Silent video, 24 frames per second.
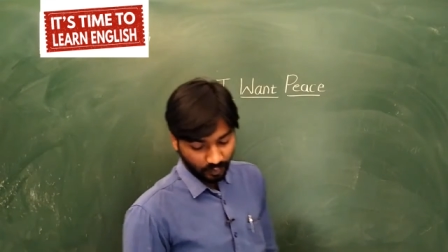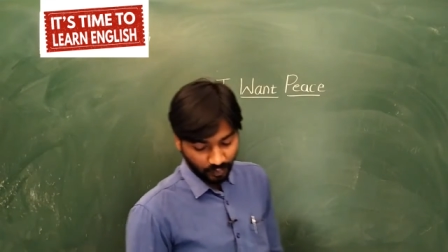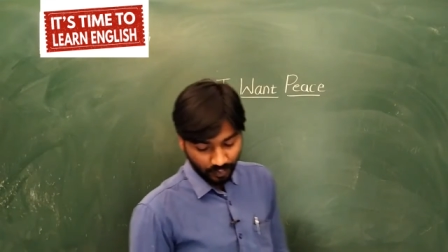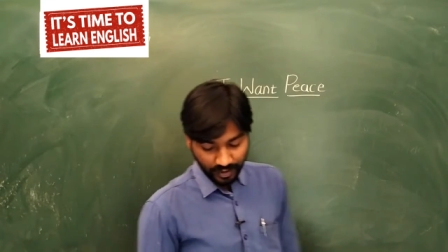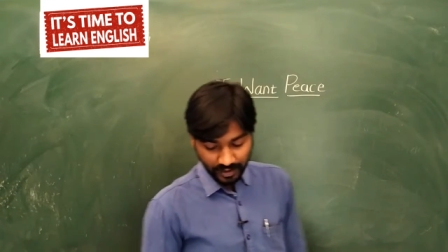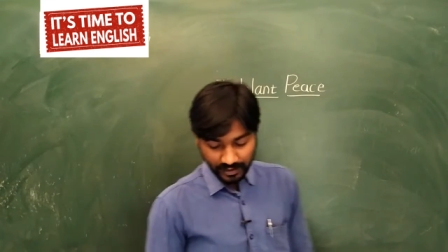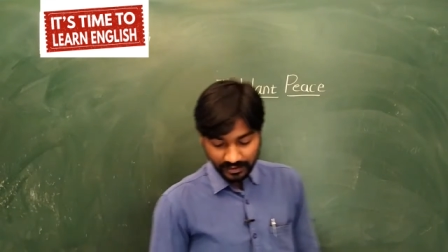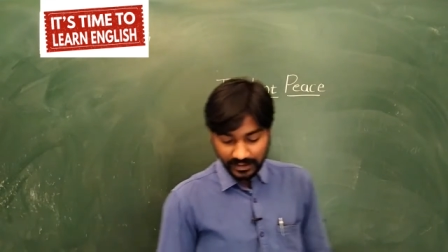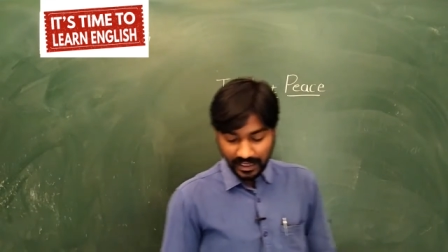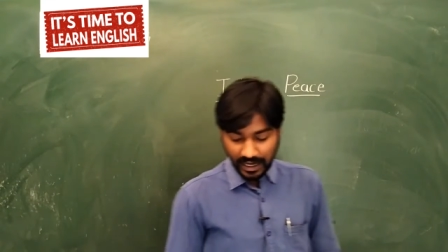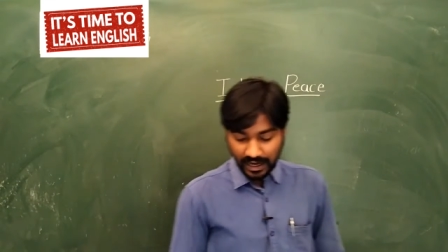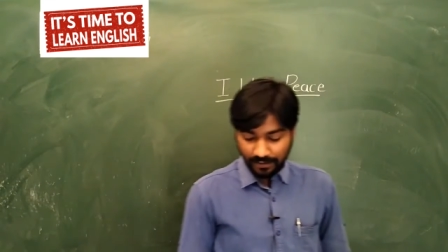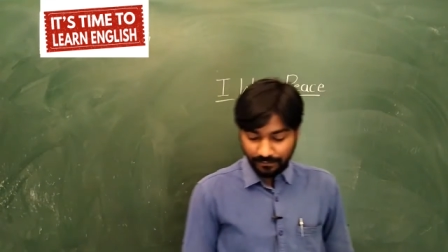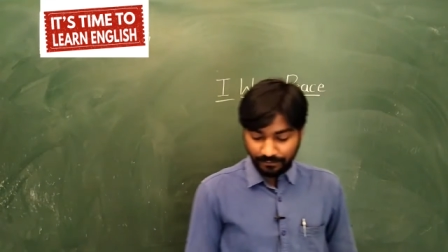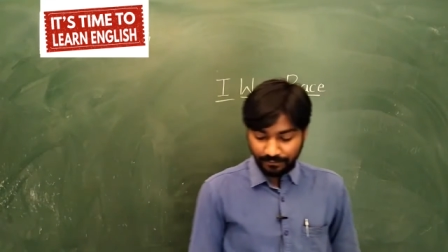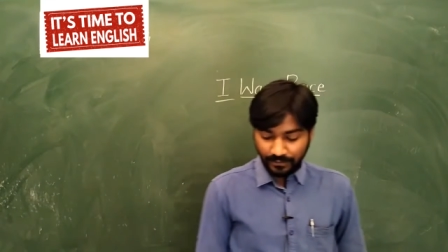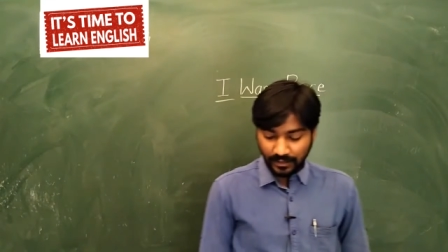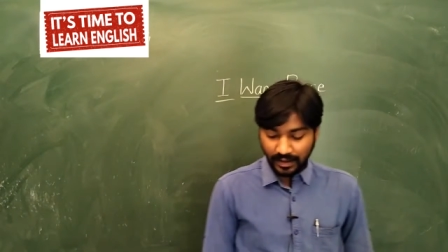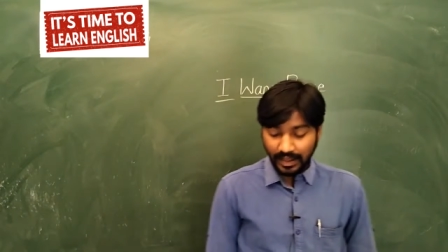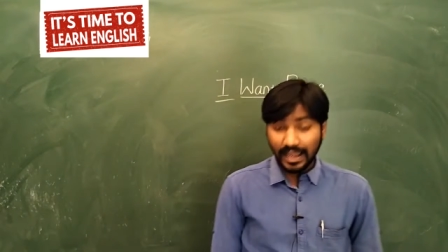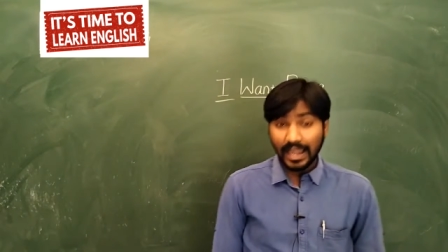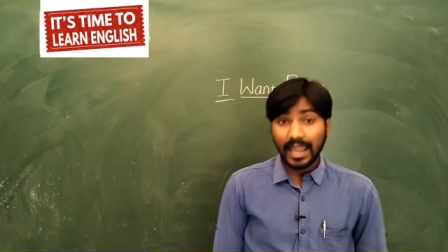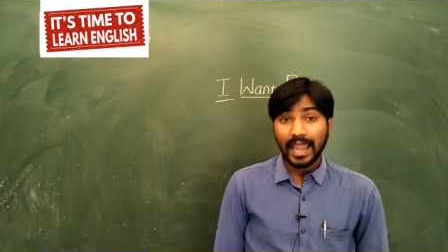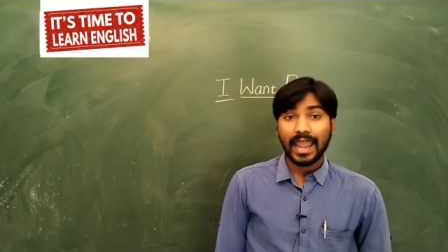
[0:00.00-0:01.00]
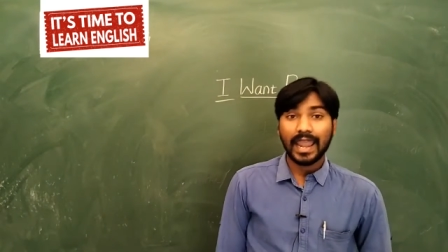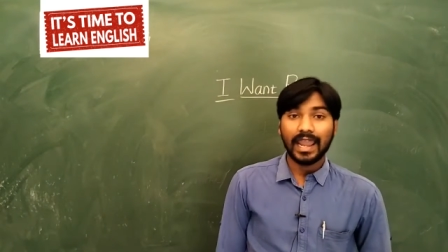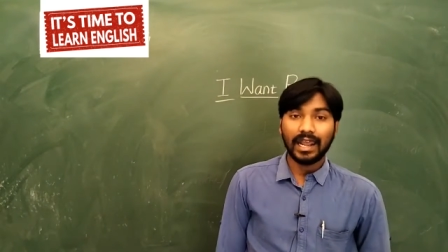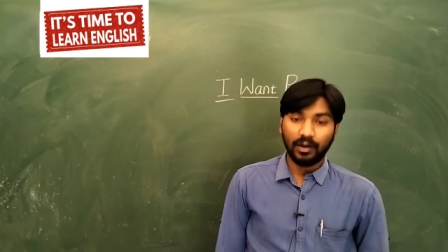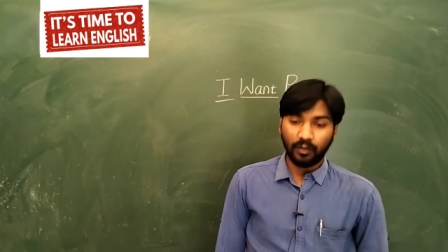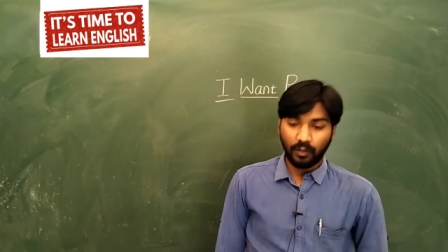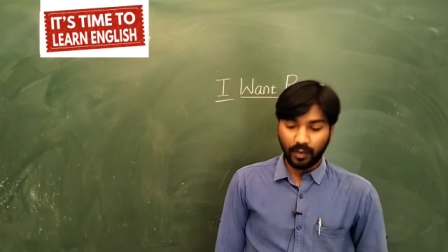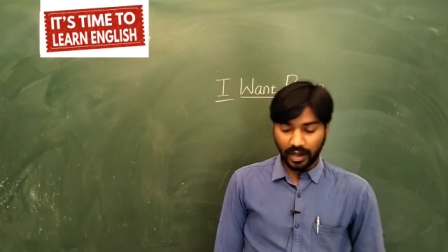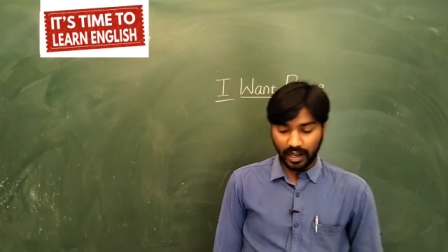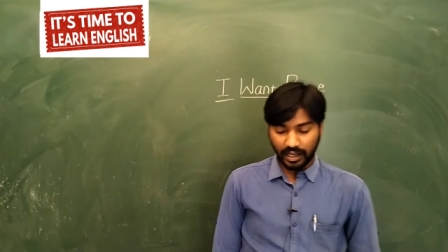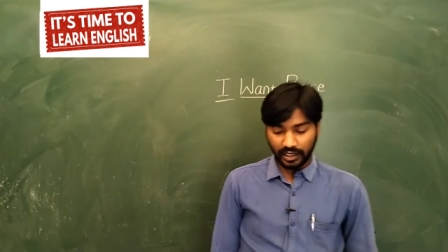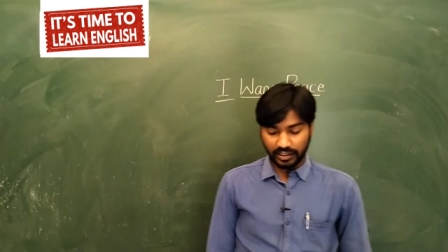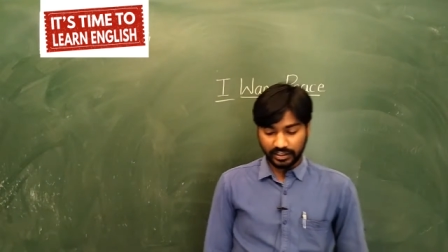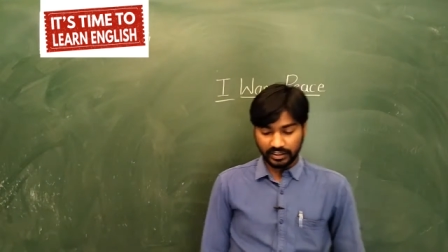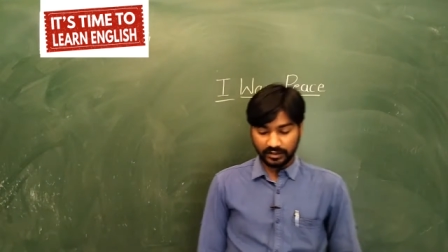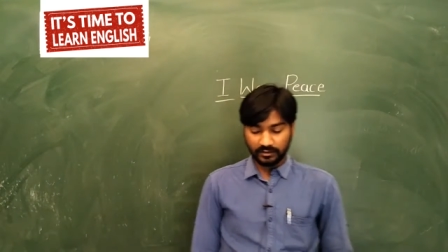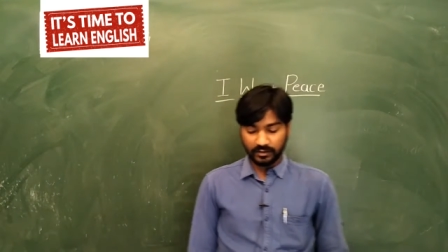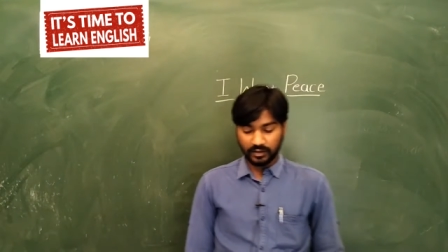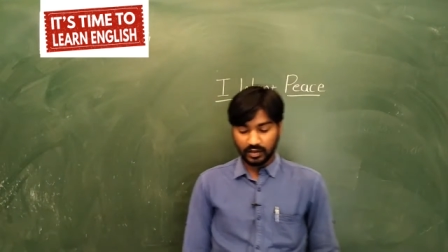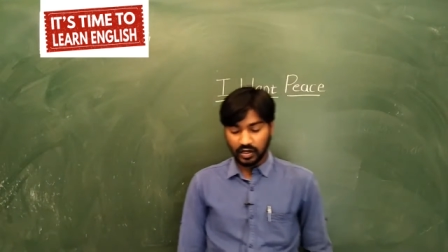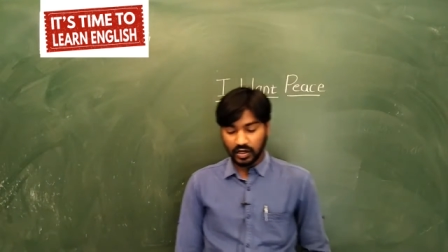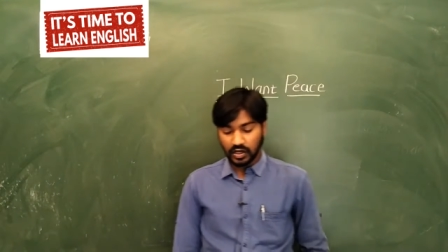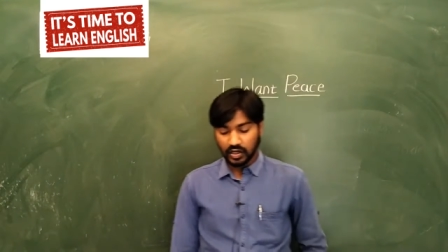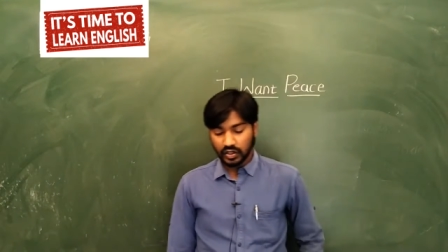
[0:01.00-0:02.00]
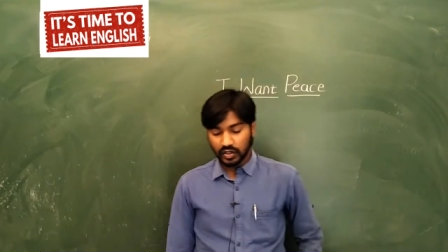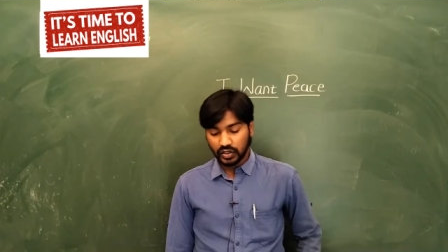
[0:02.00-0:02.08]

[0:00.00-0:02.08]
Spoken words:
What is that? Invitation.